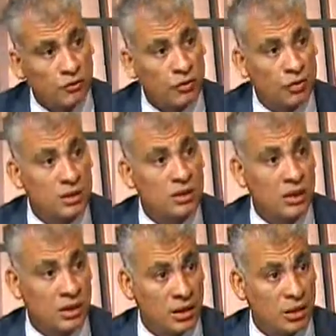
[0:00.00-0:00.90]
for
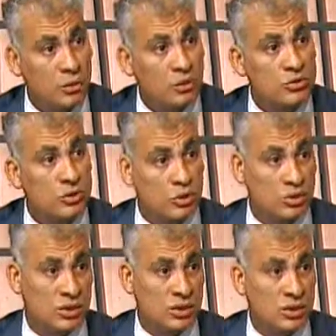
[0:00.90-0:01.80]
the renewable
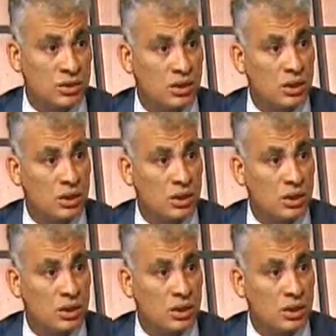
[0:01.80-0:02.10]
sources.